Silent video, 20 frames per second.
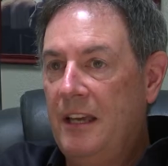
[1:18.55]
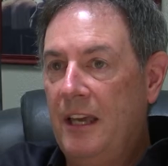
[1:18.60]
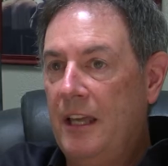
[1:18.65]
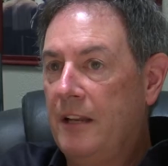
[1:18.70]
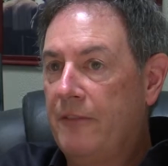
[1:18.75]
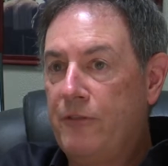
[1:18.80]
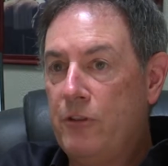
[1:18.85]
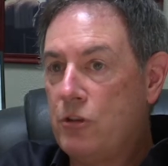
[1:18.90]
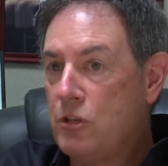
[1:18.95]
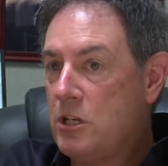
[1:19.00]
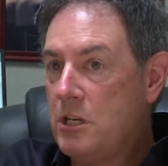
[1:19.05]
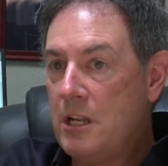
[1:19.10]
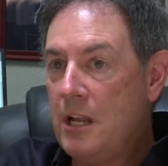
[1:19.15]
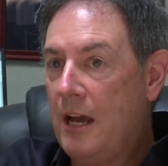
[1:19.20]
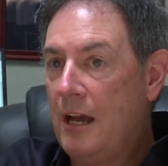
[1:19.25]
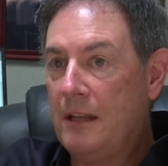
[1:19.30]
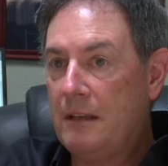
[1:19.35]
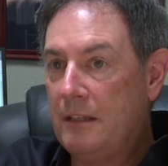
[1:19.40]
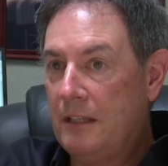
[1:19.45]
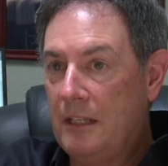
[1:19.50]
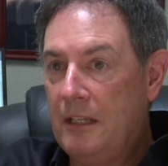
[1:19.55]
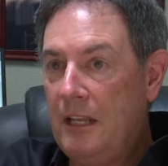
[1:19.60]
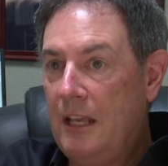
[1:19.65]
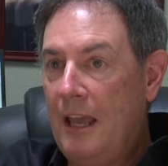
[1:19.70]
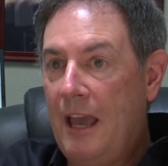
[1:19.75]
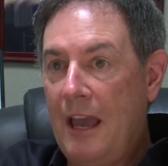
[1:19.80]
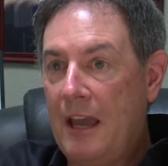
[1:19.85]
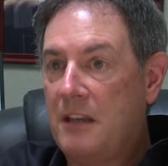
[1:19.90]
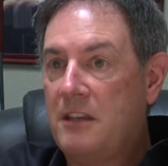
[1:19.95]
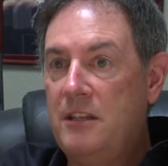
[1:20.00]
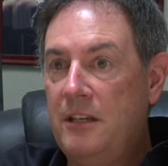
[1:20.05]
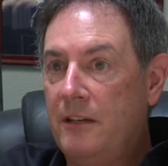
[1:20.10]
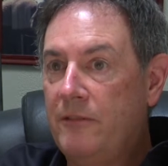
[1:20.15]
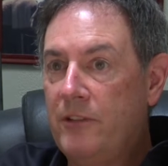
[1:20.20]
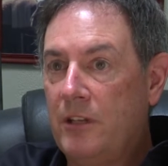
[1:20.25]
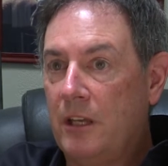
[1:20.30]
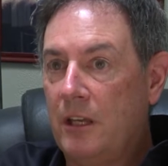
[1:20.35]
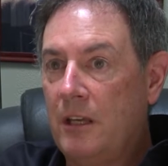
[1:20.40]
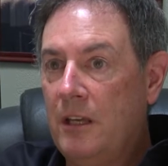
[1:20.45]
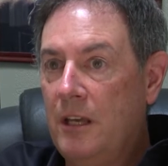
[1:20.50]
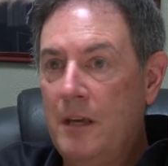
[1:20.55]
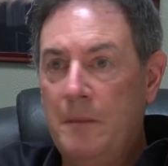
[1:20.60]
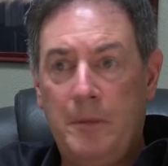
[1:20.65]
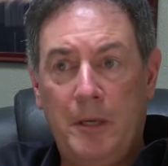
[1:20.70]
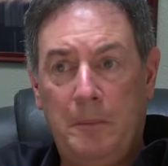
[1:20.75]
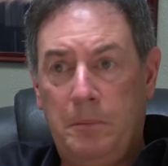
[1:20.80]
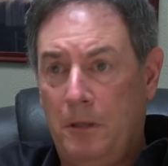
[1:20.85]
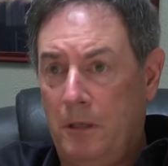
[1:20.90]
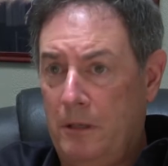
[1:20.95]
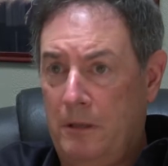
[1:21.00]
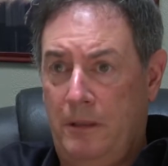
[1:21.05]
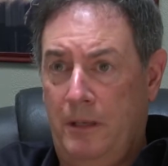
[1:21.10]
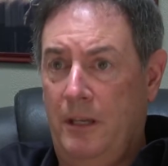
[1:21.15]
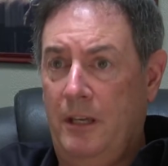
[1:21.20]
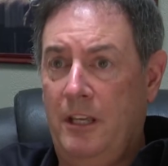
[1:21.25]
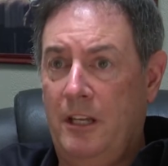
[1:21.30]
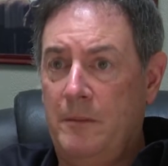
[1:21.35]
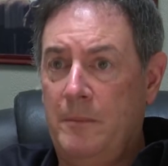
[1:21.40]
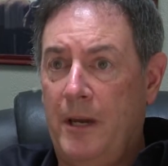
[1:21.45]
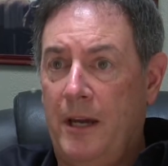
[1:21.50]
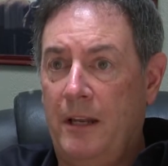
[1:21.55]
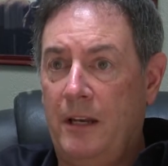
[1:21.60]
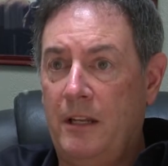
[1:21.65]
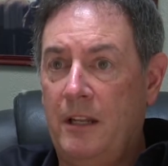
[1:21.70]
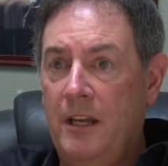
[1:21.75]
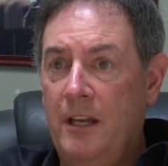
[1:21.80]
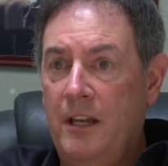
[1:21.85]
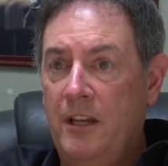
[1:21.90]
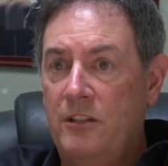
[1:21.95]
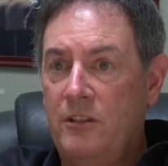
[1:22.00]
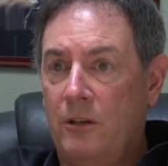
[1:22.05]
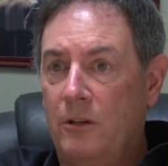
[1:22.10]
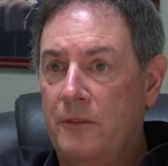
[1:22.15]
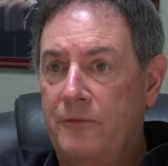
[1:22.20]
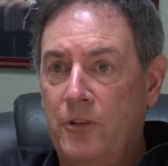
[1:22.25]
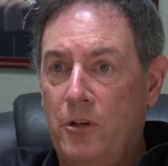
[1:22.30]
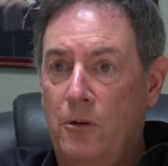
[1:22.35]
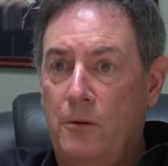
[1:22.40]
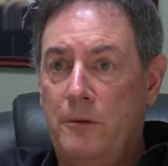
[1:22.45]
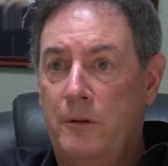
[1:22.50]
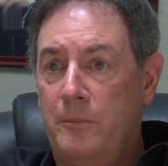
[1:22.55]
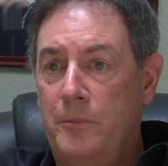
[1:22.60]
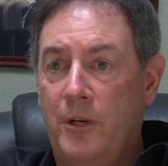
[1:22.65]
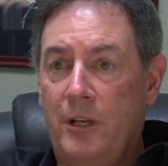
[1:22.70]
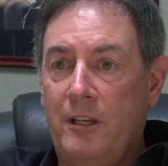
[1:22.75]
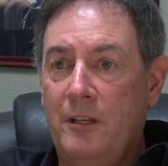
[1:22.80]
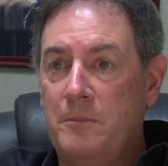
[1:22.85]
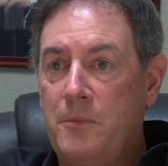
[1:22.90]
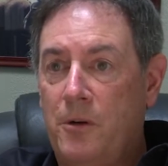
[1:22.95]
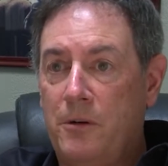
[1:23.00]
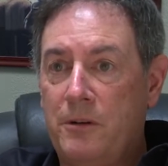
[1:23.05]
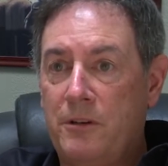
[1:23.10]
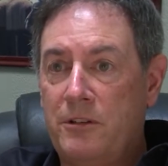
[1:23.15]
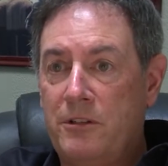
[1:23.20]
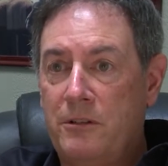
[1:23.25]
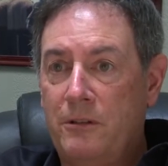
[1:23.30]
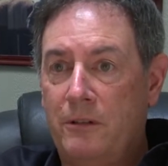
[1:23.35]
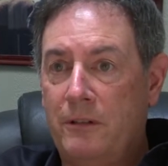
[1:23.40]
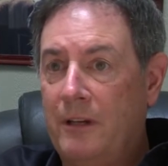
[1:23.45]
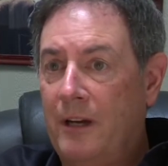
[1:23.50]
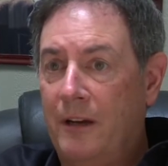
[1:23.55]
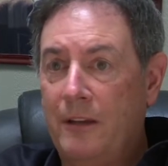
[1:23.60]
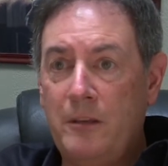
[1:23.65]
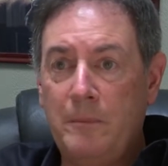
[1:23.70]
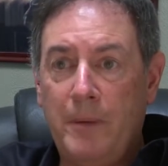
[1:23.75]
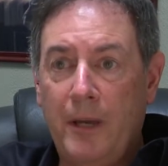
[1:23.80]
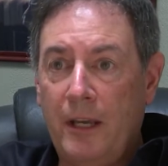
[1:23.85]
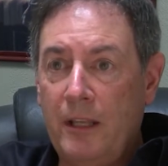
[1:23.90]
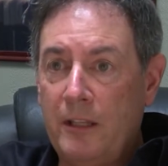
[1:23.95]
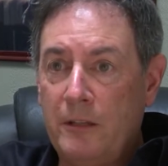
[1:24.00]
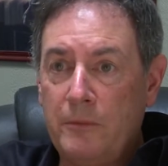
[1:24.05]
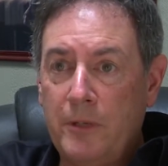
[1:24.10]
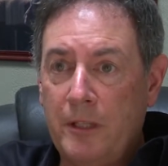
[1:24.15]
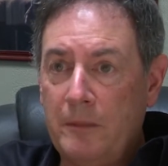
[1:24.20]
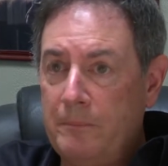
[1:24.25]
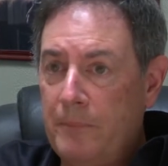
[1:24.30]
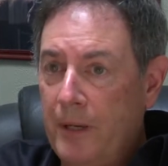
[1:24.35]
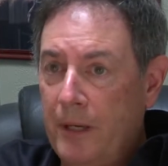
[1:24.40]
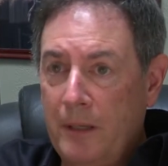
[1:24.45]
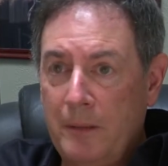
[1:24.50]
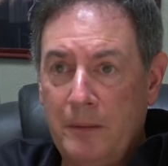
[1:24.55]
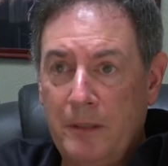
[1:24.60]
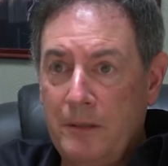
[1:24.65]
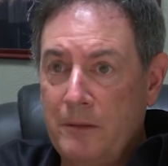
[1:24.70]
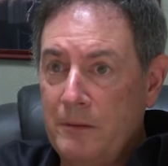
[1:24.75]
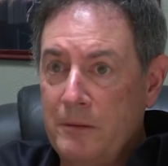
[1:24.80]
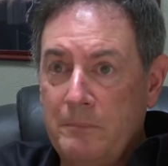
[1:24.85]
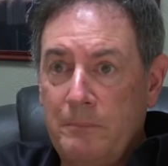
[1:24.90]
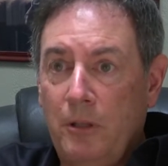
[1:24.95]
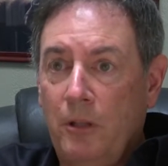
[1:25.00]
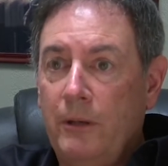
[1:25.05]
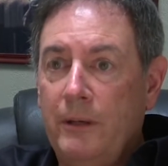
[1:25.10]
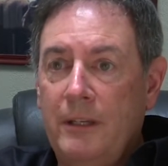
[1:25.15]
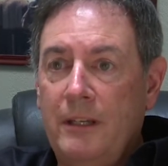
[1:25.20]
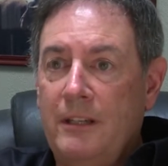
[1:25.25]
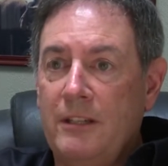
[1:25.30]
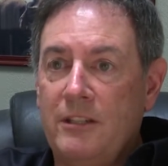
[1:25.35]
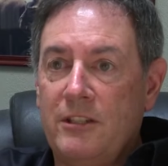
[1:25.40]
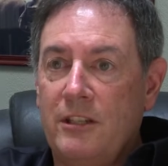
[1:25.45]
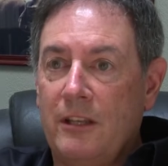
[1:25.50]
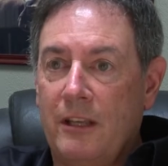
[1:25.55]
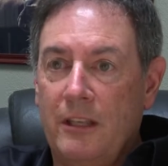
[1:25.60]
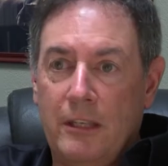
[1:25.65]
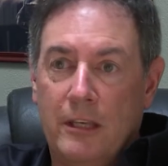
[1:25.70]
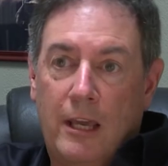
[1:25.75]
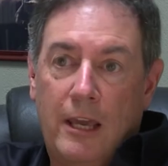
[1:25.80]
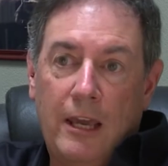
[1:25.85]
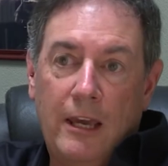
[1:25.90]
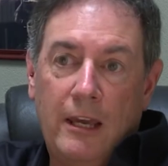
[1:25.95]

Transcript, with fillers: And if there's not any activity, people aren't thinking about it. So if you own a brick and mortar store, how are you paying the rent and paying your employees? You, you mm-hmm.